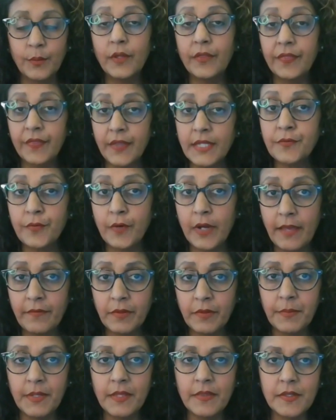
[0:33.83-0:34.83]
Well, thanks for
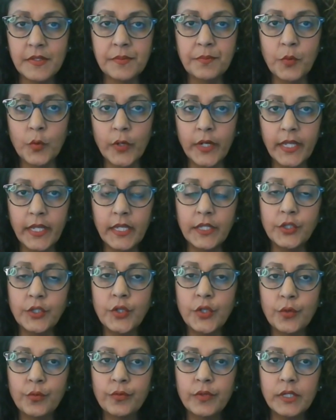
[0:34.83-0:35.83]
having me this morning. And
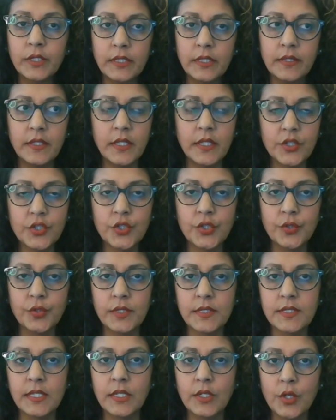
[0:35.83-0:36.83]
you know, really the issue
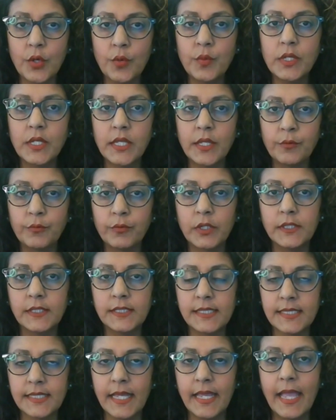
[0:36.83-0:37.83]
is that no one can
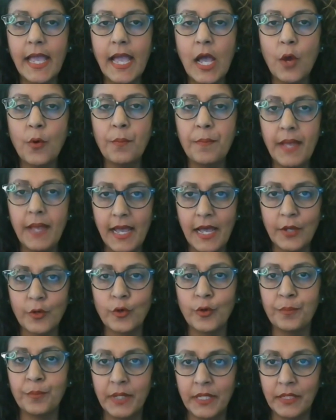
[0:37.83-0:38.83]
really say how bad
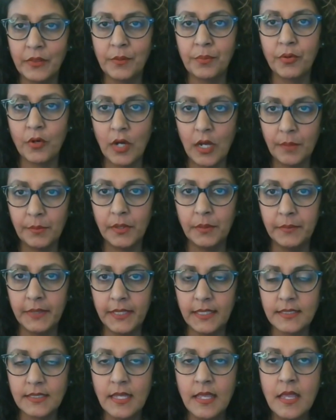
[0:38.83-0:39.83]
or big the problem
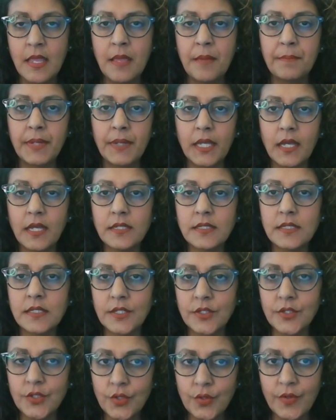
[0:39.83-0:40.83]
is, because
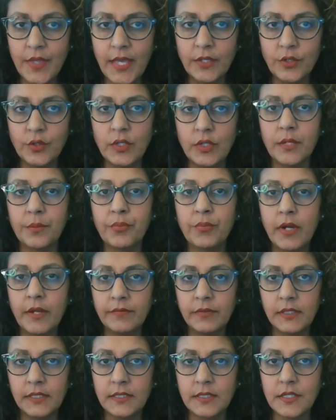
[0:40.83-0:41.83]
to do that, you need a
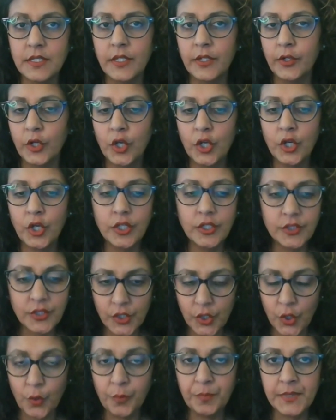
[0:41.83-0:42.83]
prevalence and a
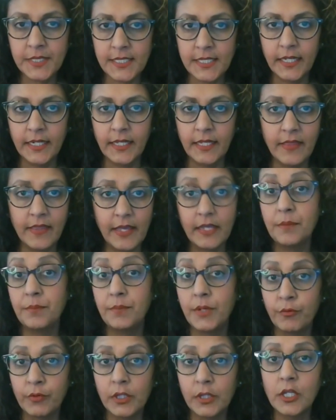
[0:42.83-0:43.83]
scope study that
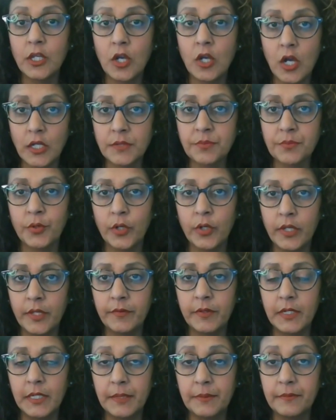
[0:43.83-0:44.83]
can be really cost
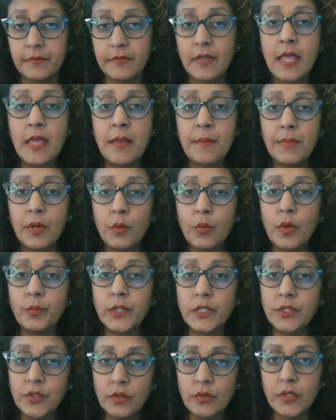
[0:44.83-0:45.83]
prohibitive. But
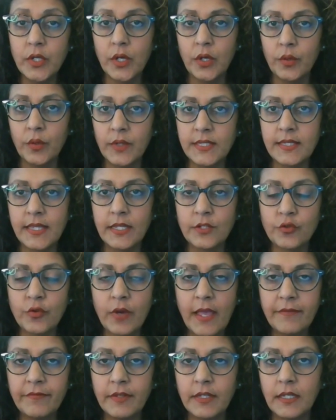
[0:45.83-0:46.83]
what we do know is that
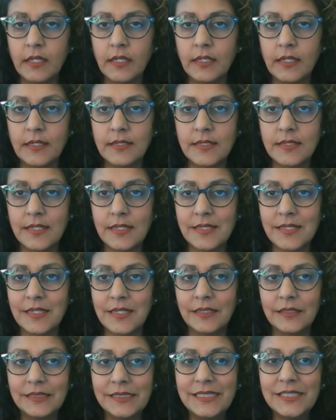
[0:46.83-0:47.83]
trafficking exists
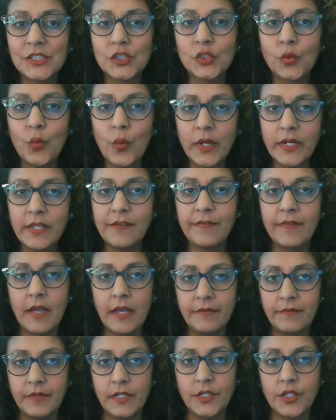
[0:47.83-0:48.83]
in at least
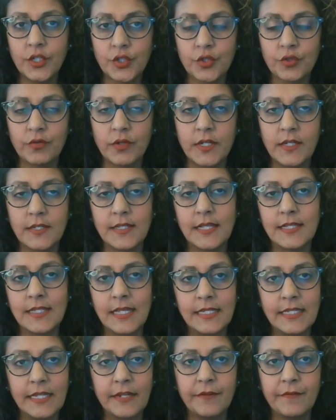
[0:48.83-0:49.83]
25 industries
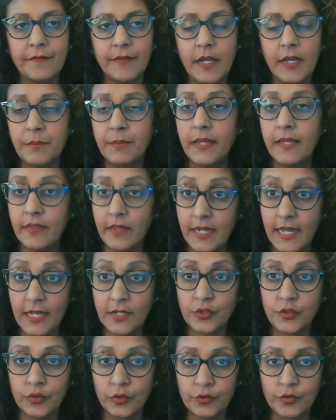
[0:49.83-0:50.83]
as identified by the
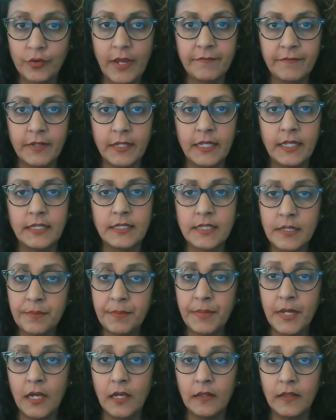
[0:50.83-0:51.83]
National Trafficking
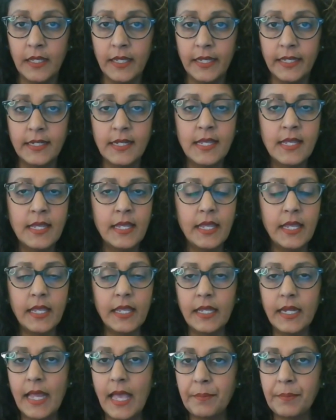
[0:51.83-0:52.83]
Tip Hotline.
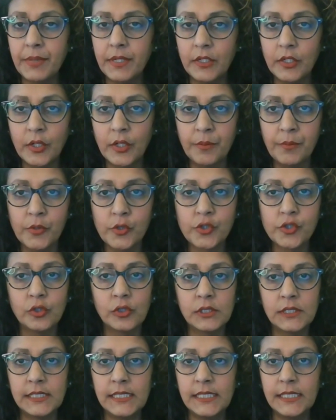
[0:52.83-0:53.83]
It can happen in
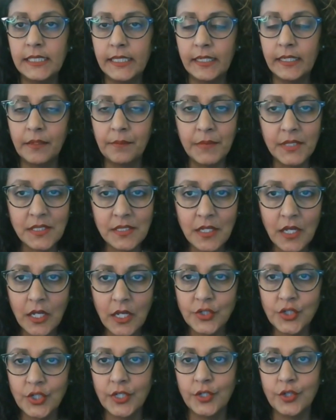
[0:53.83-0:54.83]
commercial cleaning,
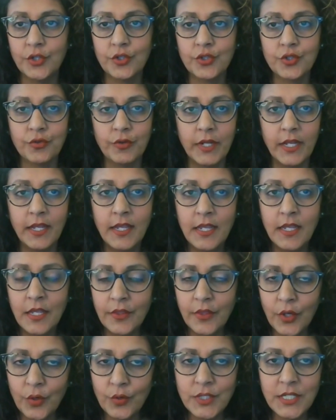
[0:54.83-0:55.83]
massage industry,
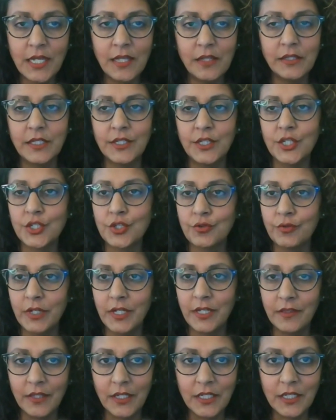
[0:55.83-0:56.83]
the hotel
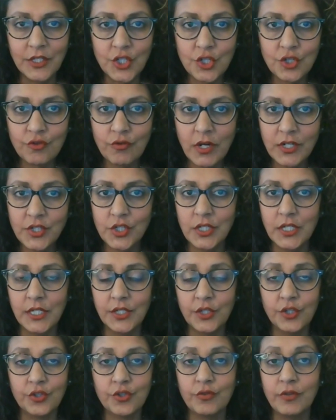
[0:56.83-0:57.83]
industry, in the construction
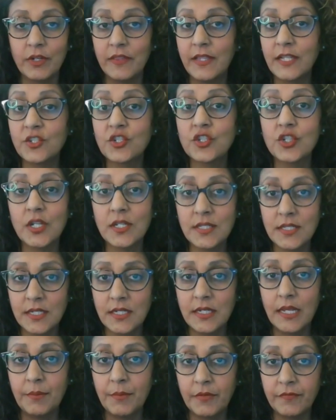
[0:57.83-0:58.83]
industry. And that's just
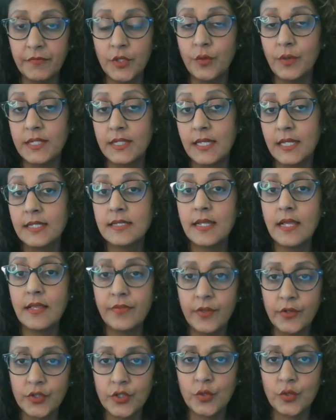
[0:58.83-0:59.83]
to name a few. As I
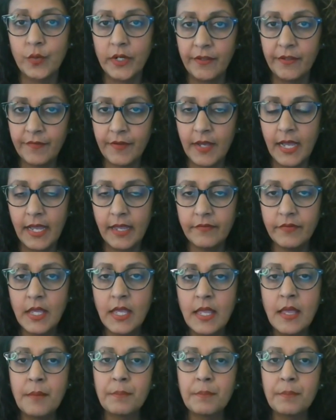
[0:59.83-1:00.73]
said, there's 25.